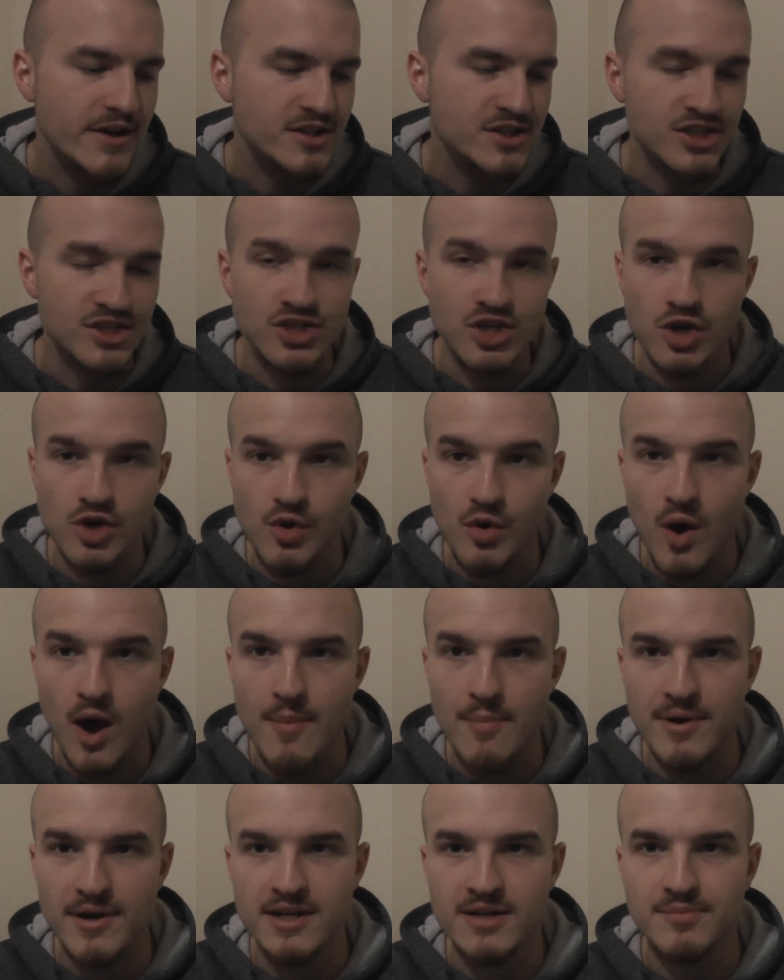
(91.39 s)
Just couldn't
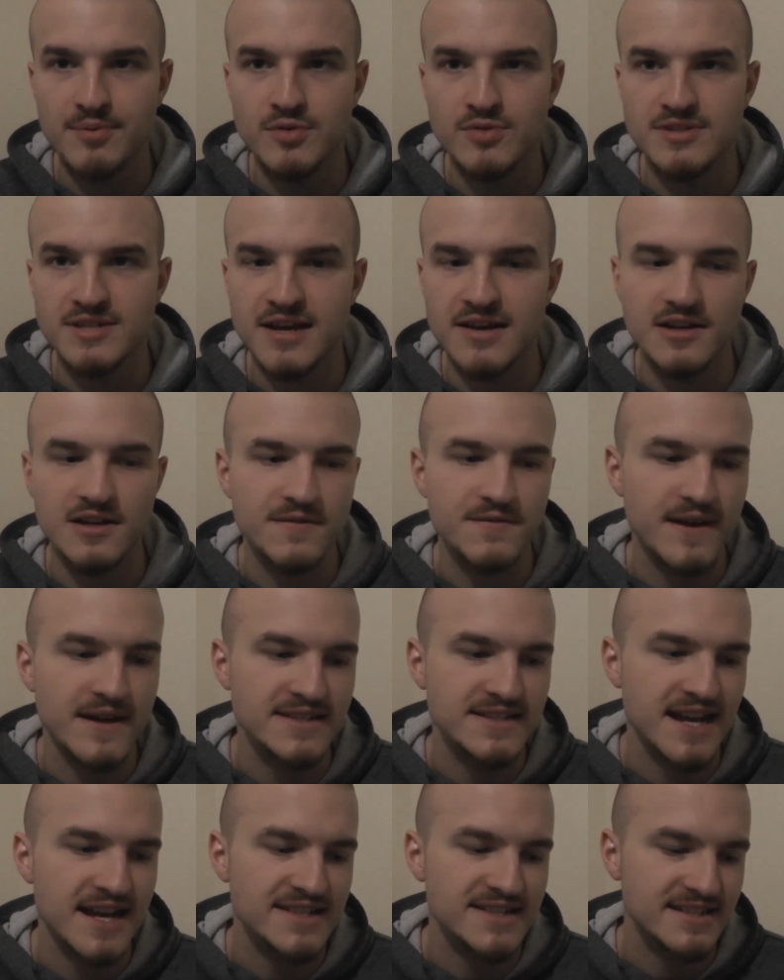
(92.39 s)
quite bring the ball down, and a
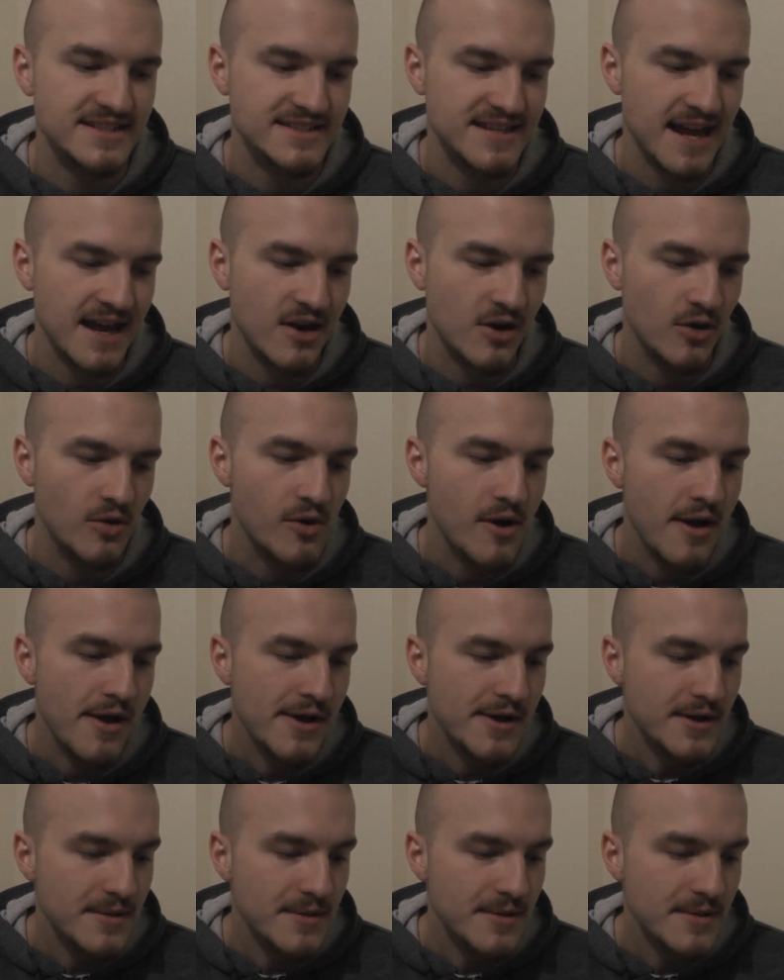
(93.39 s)
fantastic tackle